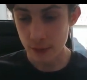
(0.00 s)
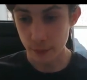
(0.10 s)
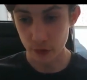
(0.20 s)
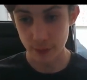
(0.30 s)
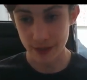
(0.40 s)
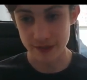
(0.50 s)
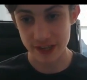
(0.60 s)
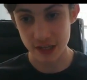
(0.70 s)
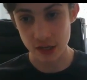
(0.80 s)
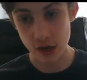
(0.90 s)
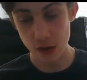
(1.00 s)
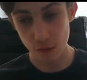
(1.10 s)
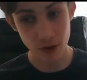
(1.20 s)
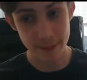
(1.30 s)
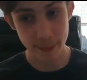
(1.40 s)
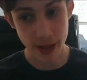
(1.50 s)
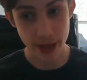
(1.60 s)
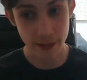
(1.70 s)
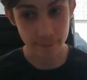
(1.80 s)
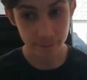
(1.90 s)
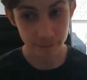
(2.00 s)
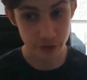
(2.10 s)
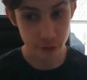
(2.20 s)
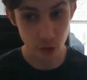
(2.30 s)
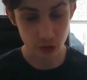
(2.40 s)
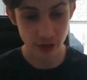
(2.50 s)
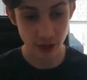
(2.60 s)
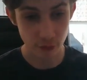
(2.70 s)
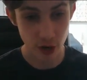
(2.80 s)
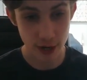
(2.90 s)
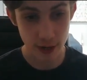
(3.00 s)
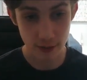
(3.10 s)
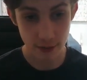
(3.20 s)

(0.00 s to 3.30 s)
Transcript: prospecting Ray Bear. Did you watch yeah. that fight?